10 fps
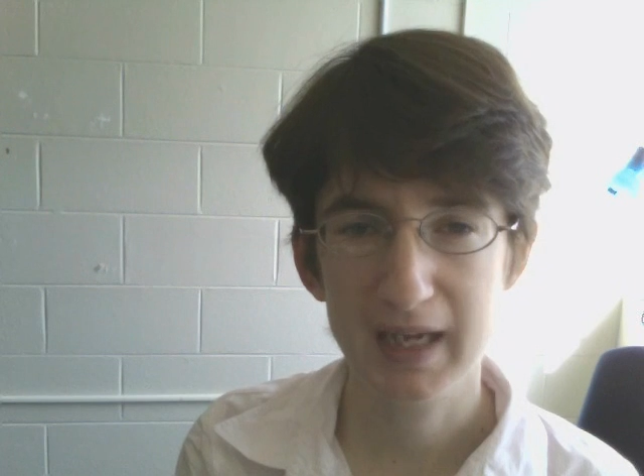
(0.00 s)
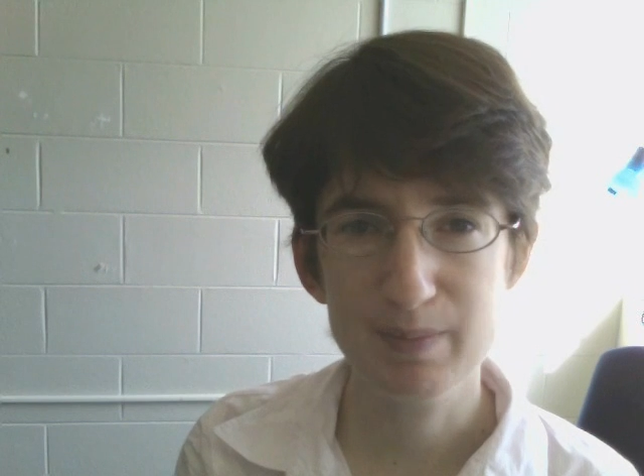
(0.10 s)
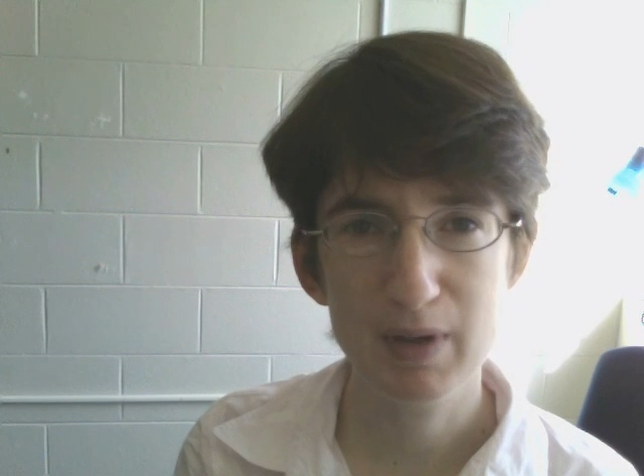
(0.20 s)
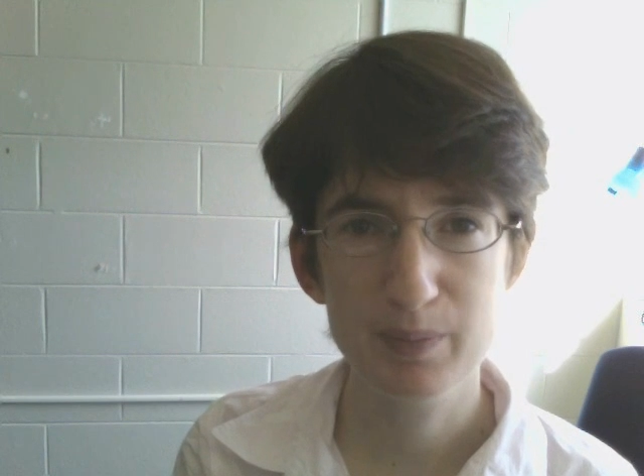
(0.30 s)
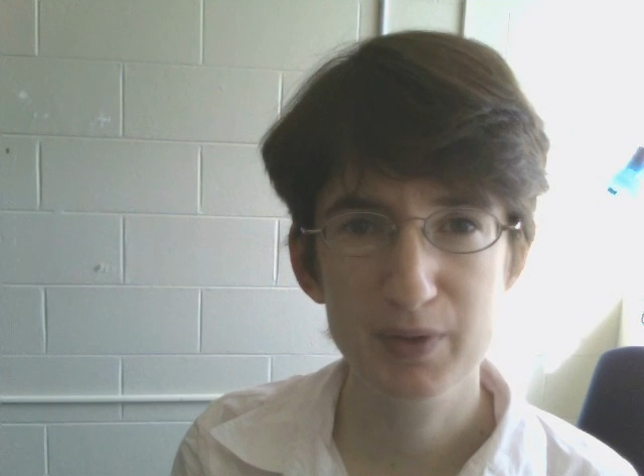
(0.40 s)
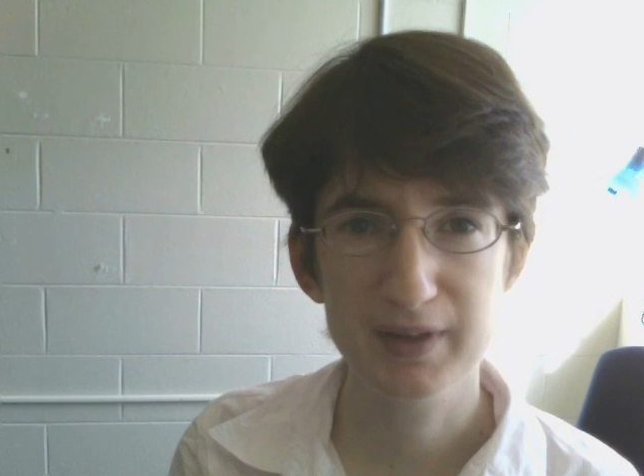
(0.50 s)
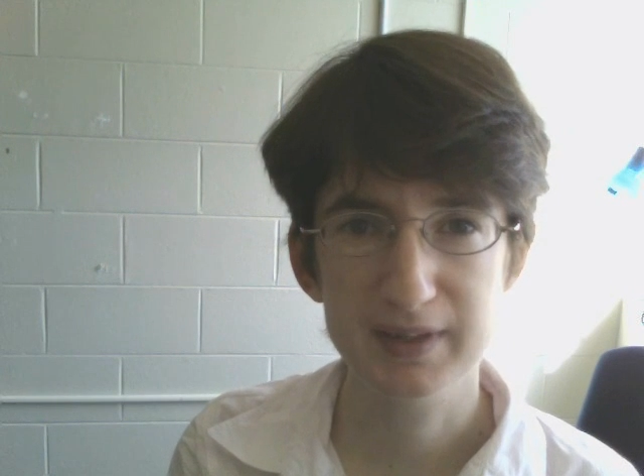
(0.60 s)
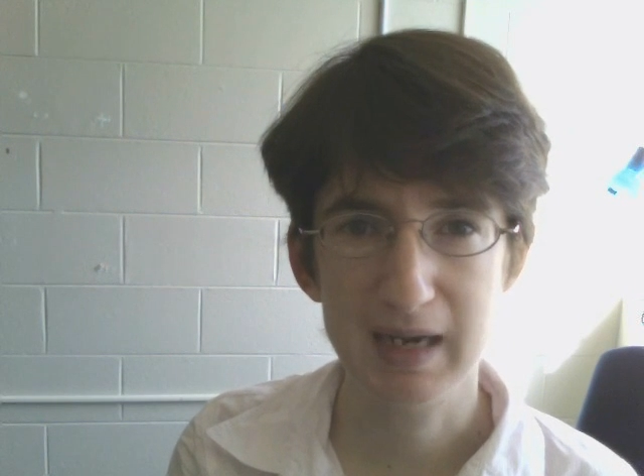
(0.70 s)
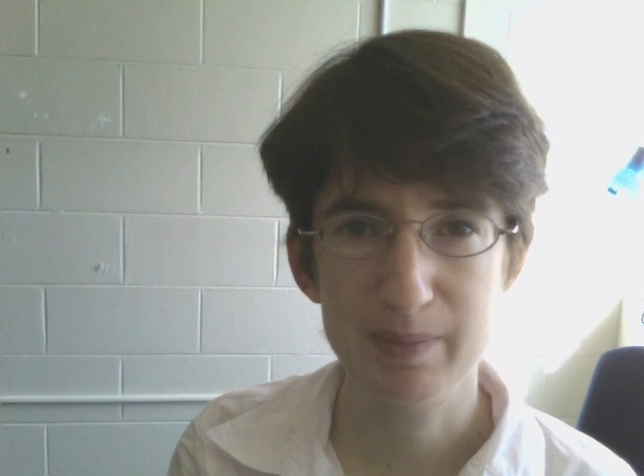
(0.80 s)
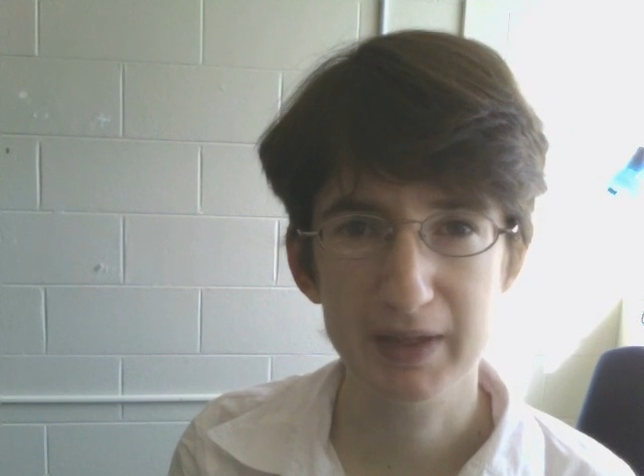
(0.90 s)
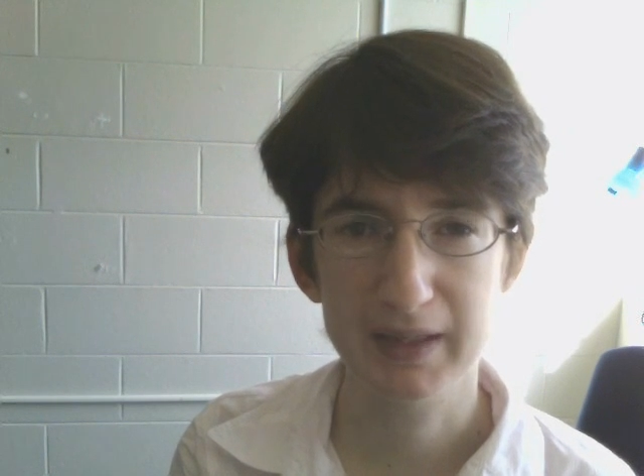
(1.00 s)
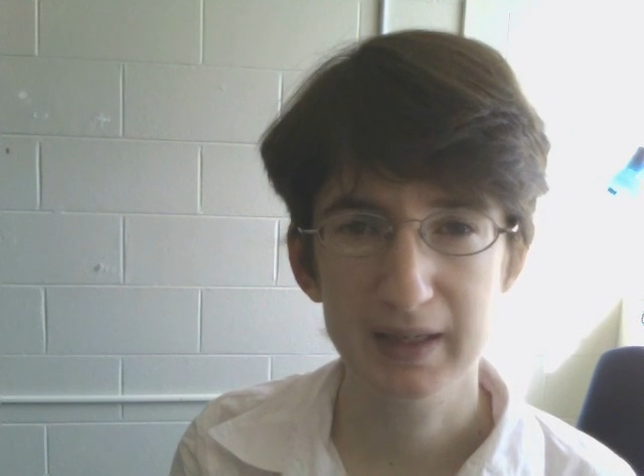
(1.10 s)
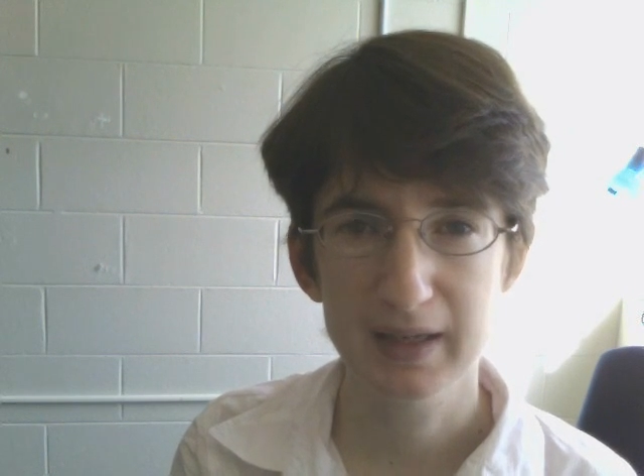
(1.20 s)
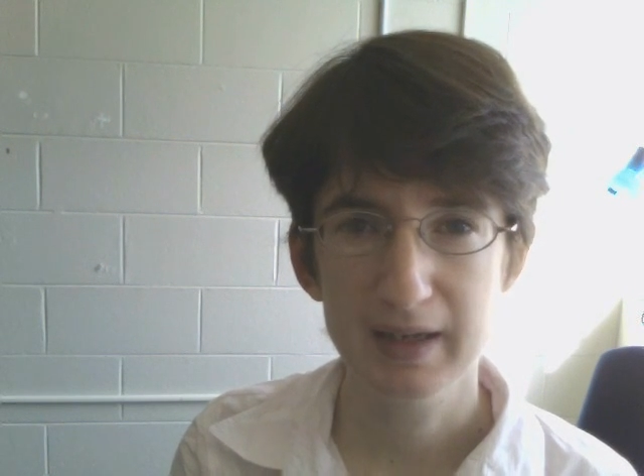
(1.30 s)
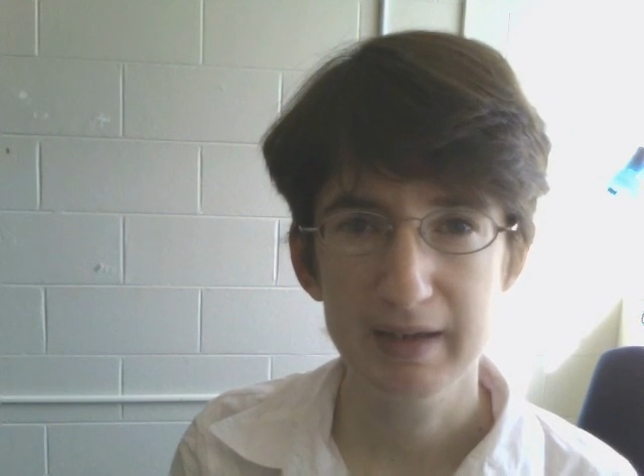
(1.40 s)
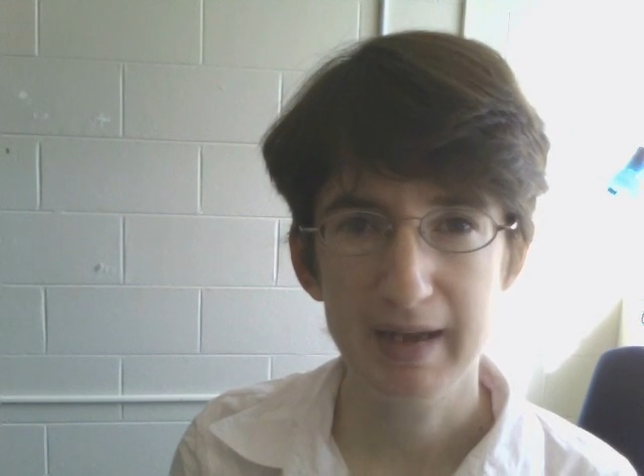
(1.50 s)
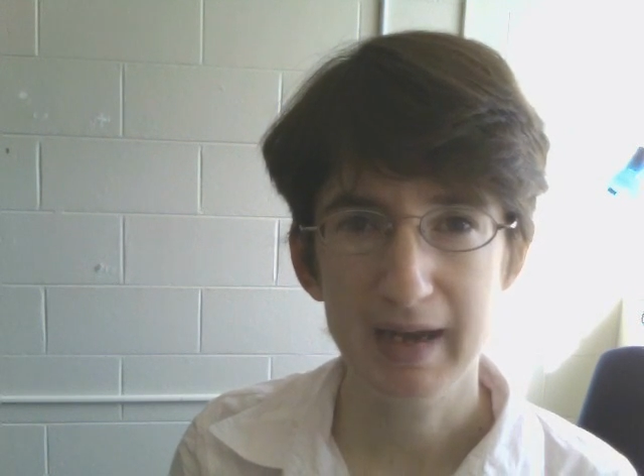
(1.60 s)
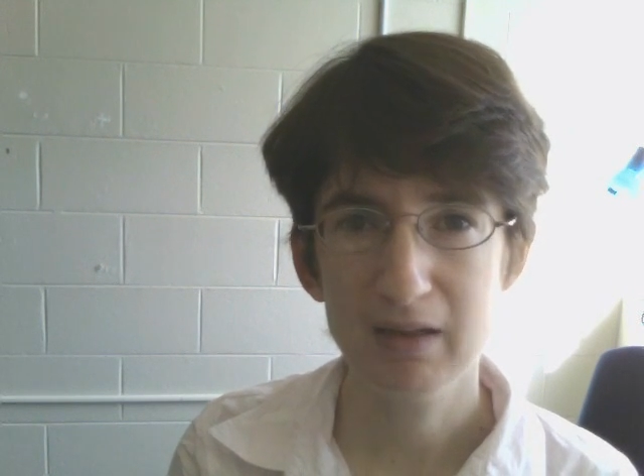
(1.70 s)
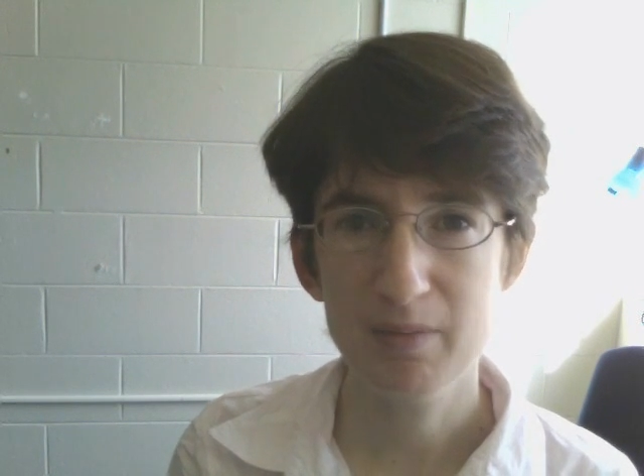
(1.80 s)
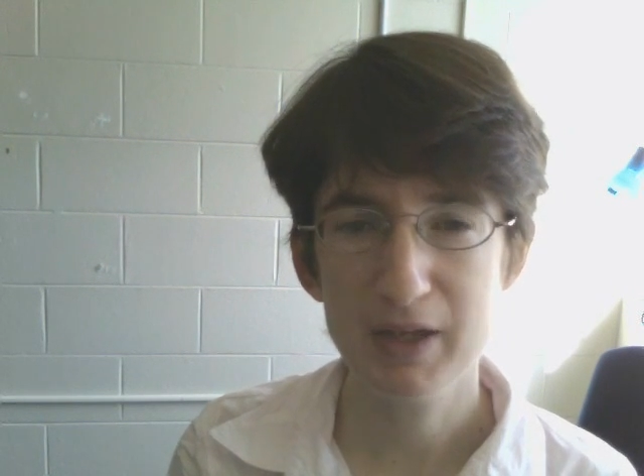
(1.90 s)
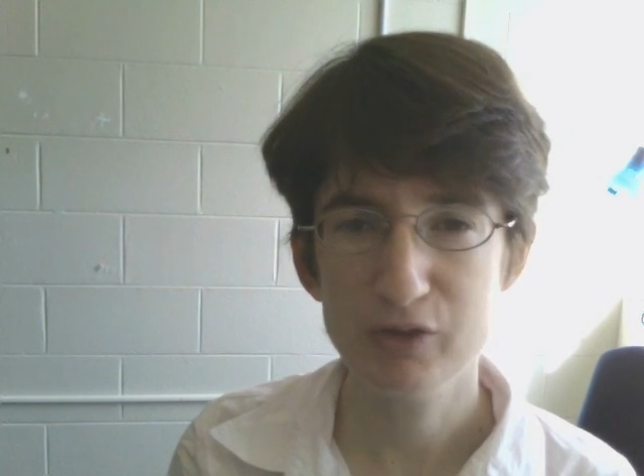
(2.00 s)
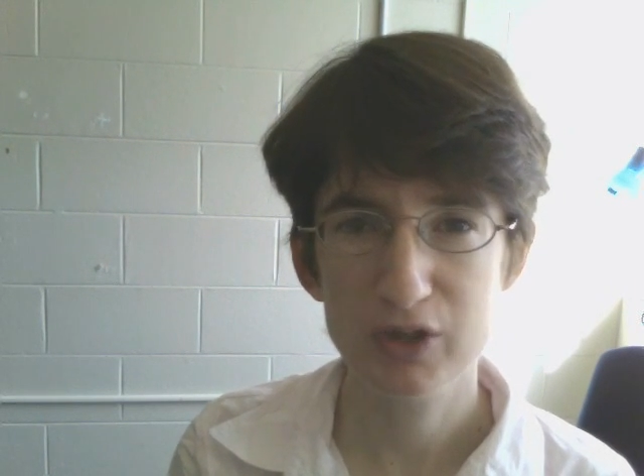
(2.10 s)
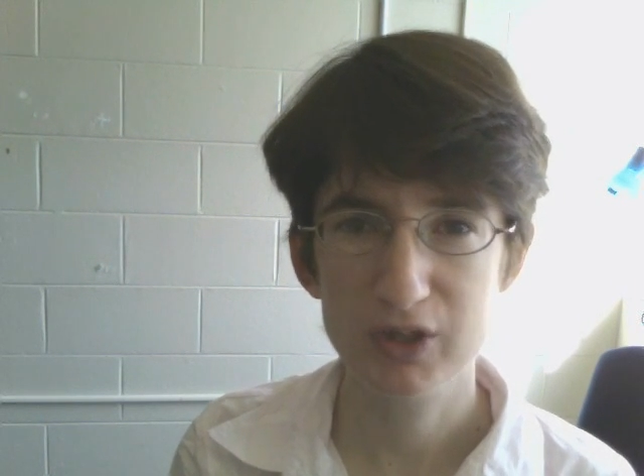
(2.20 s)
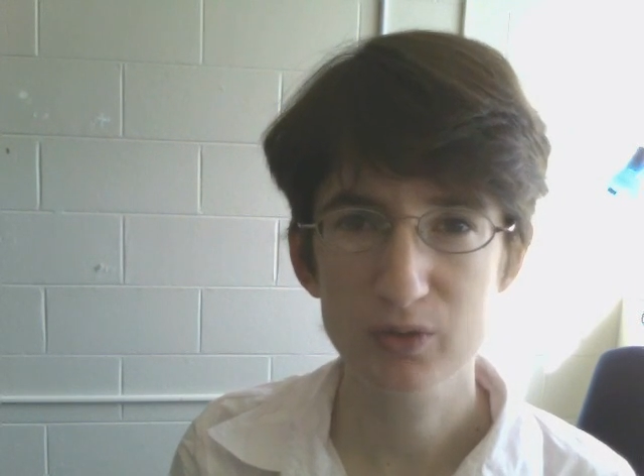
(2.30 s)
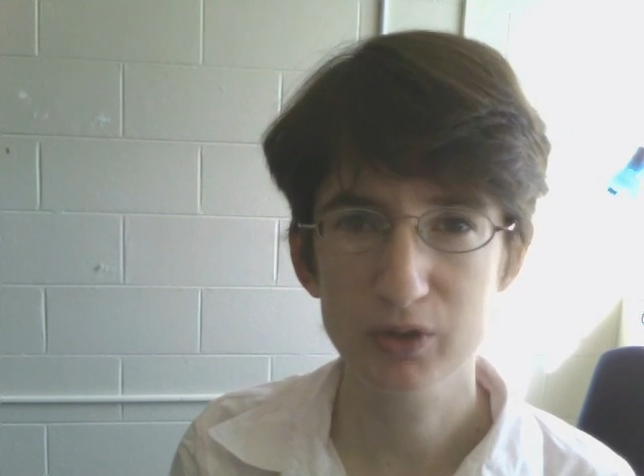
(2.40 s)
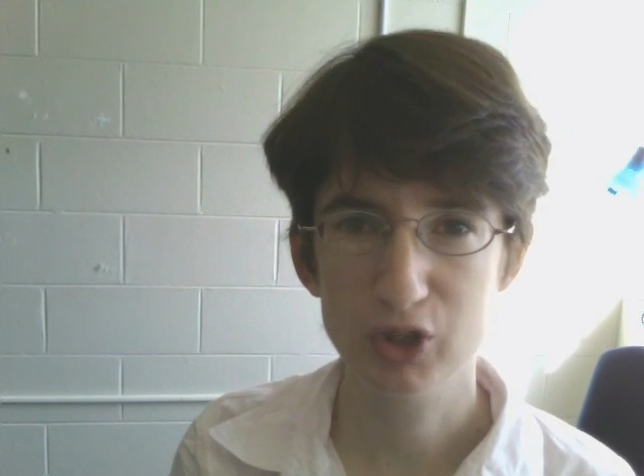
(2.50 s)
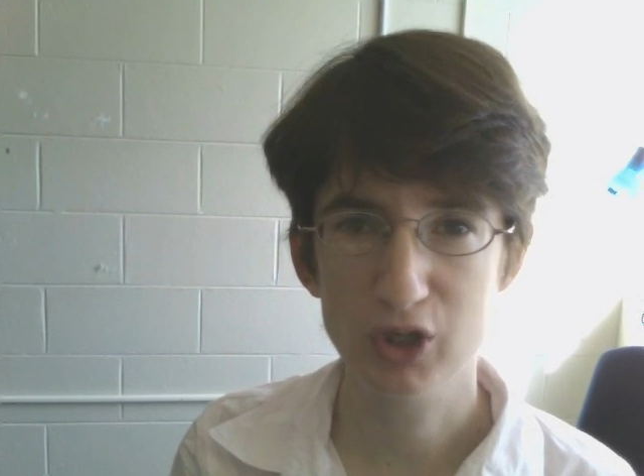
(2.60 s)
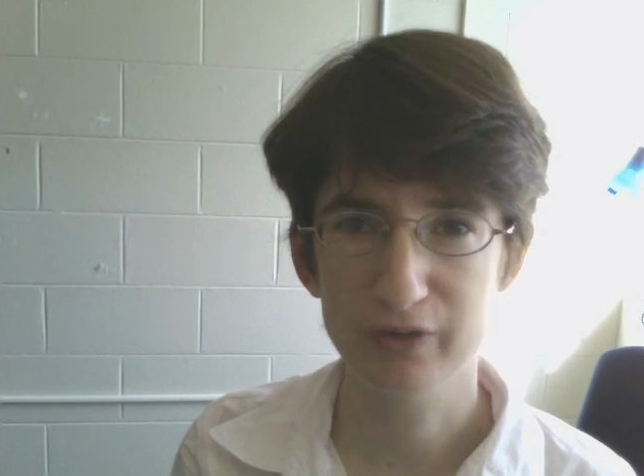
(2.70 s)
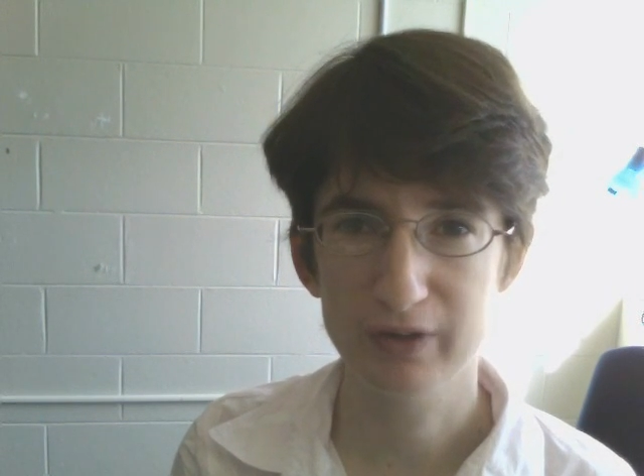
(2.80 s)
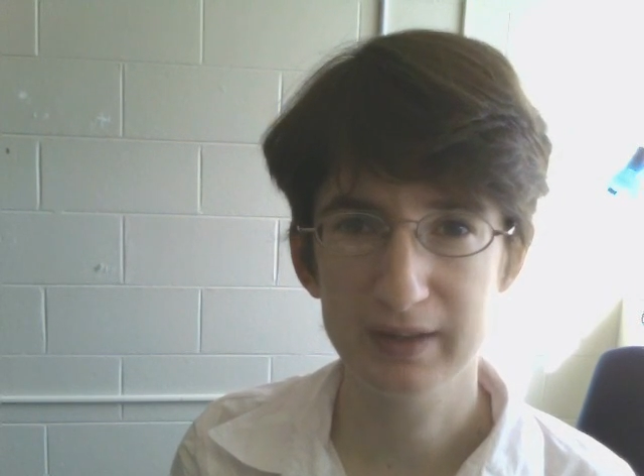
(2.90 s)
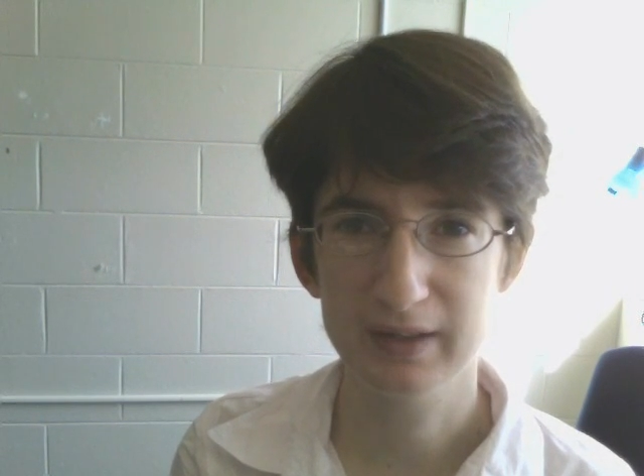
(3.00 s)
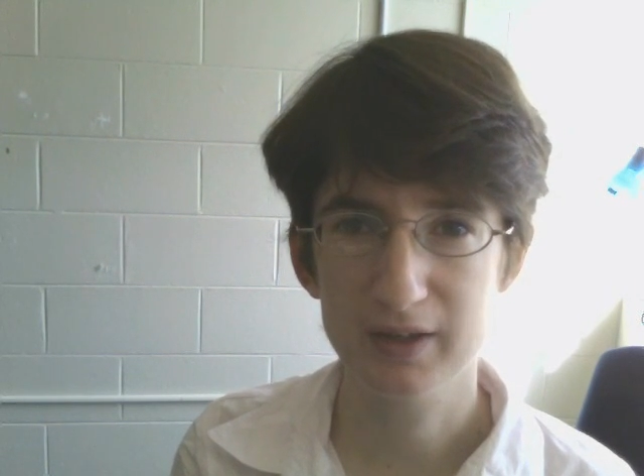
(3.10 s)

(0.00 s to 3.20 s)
came up with the topic, elementary school children